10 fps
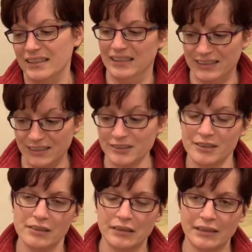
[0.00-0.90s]
And I'll
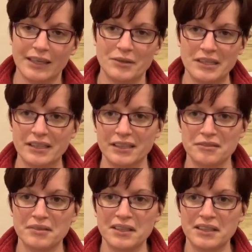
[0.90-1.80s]
talk on how you kind
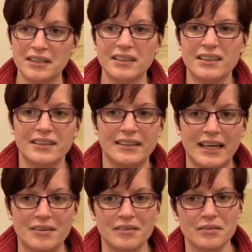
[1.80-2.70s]
of get
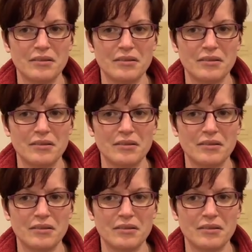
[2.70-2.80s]
a